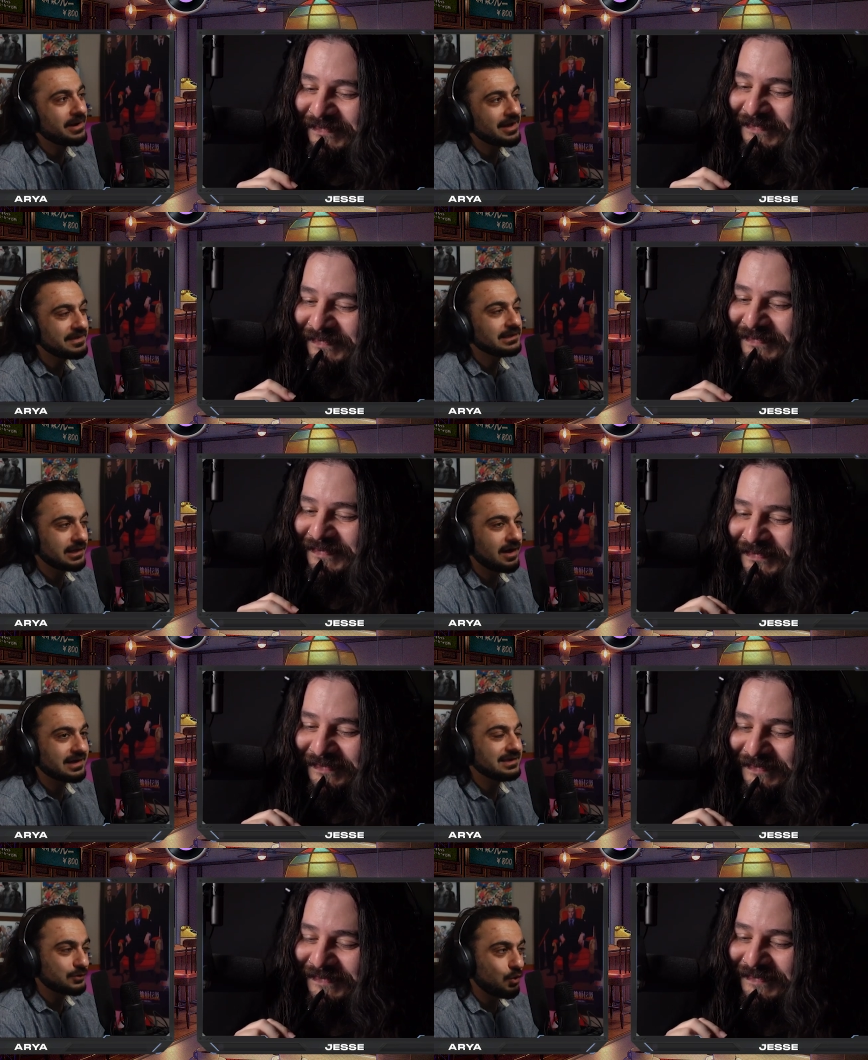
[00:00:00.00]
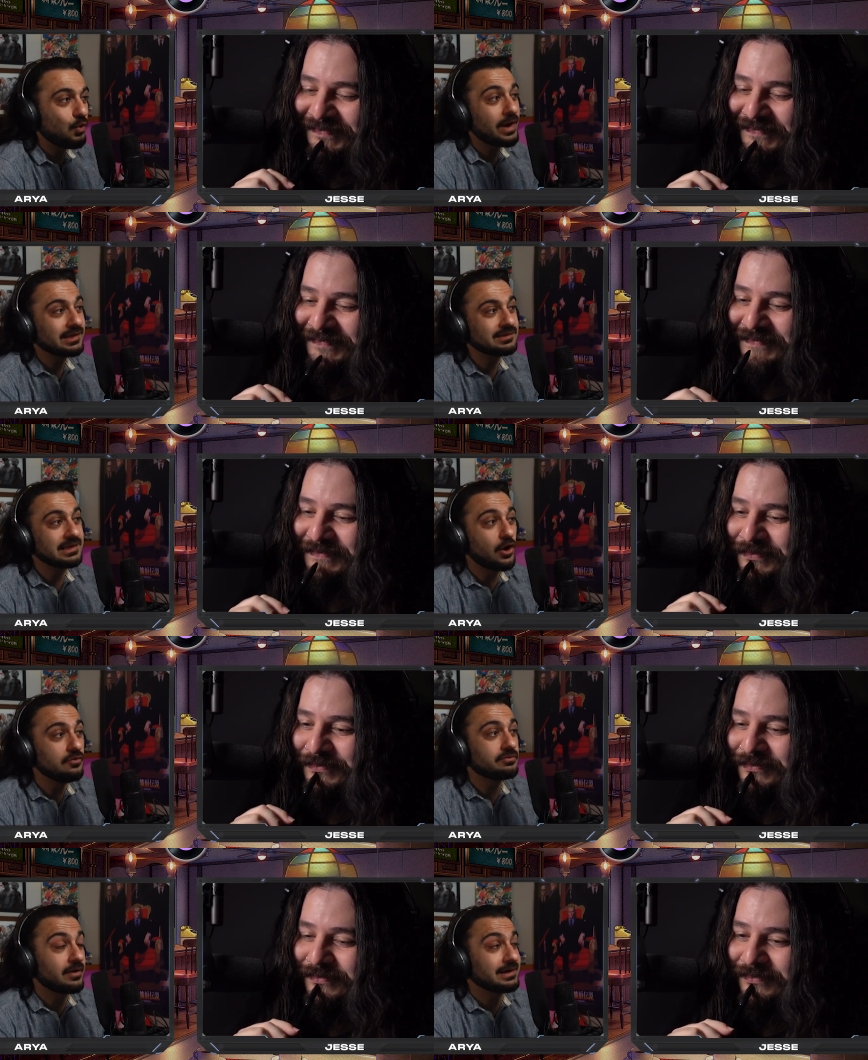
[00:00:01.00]
Speaker 1: I think luck is always the
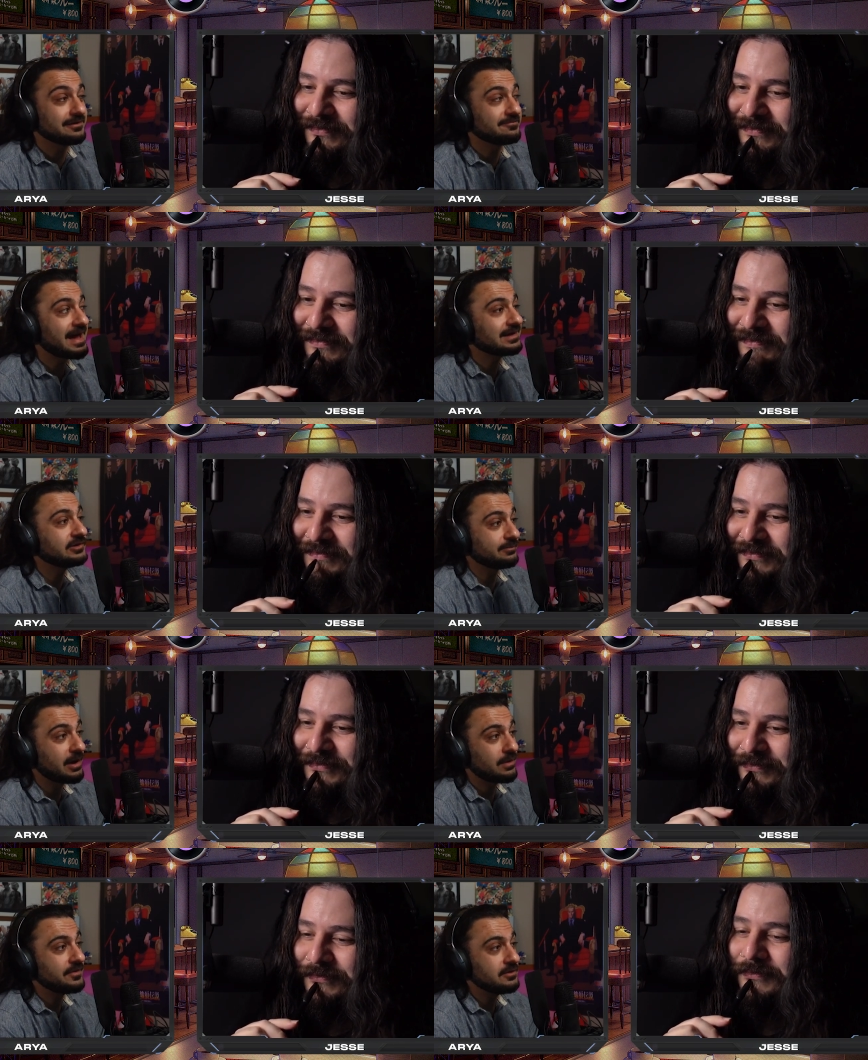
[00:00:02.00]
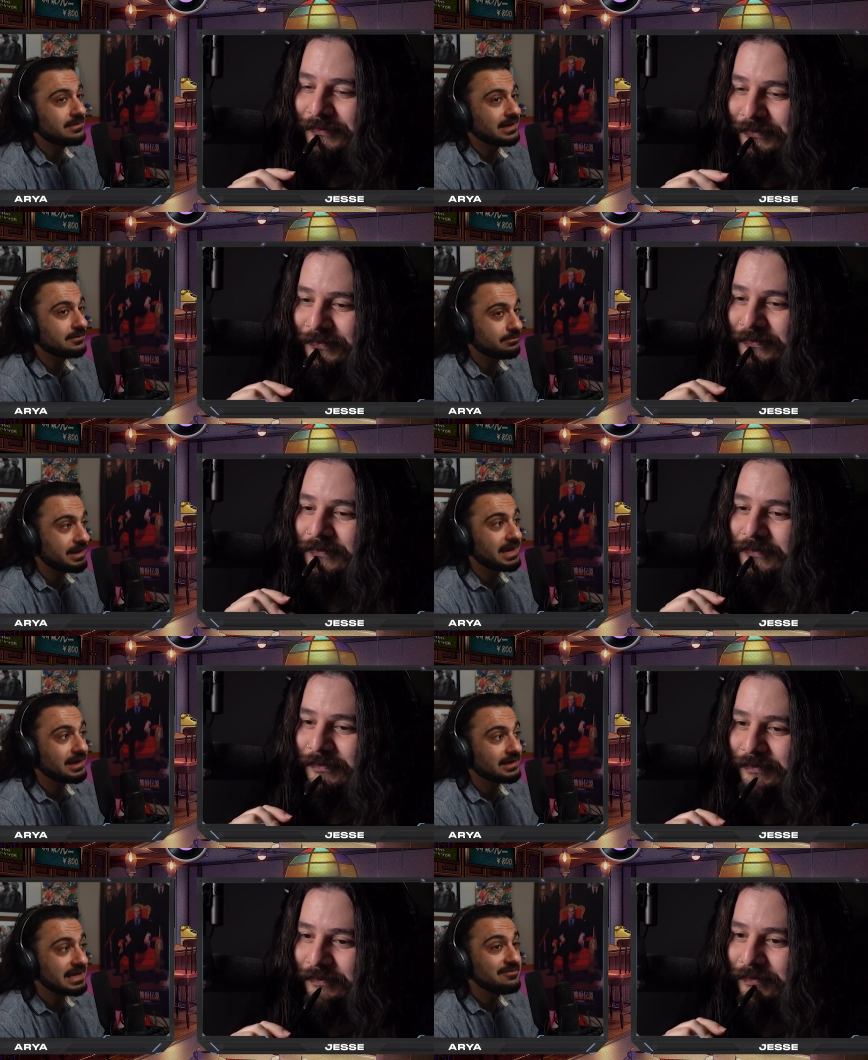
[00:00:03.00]
overriding factor about whether you make it
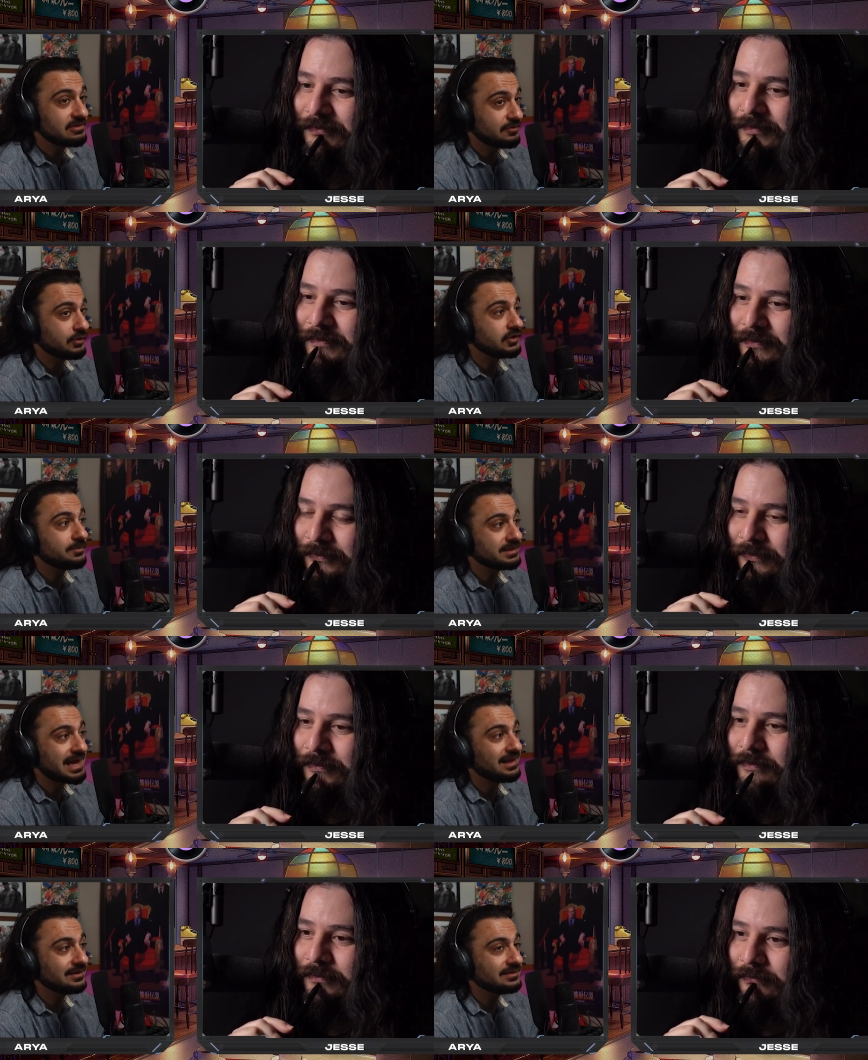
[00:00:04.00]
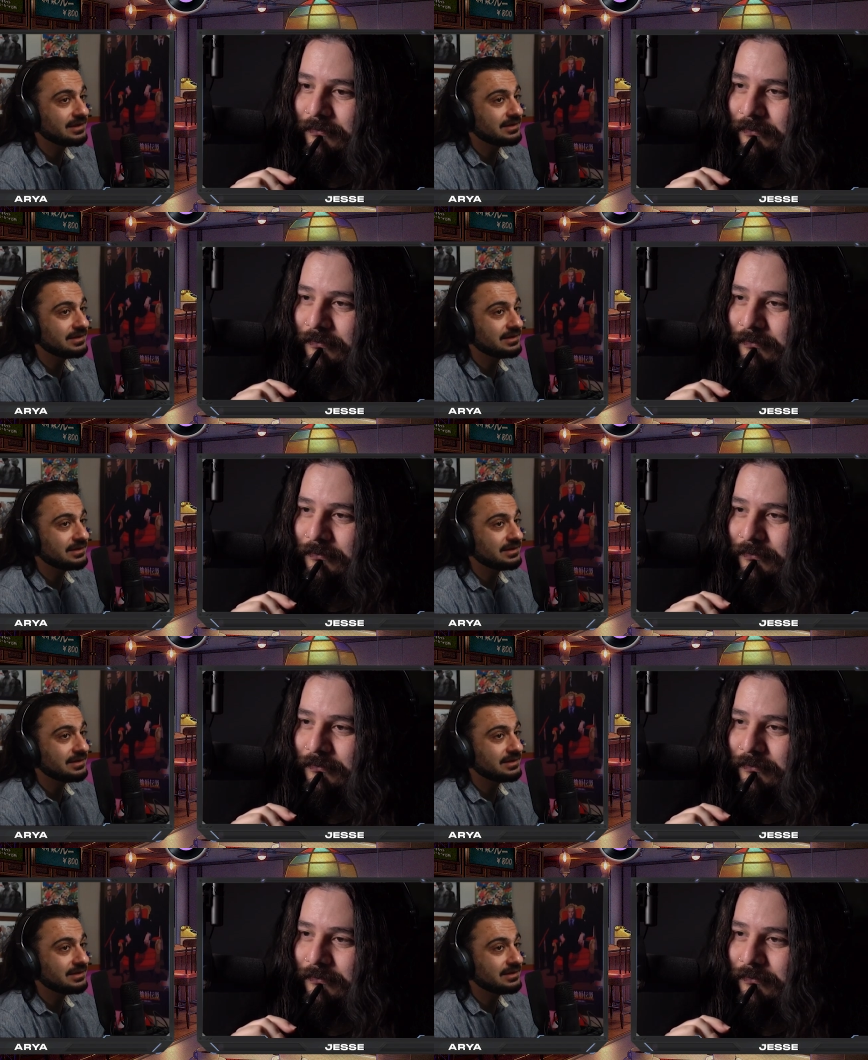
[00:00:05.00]
big, even if you're super talented.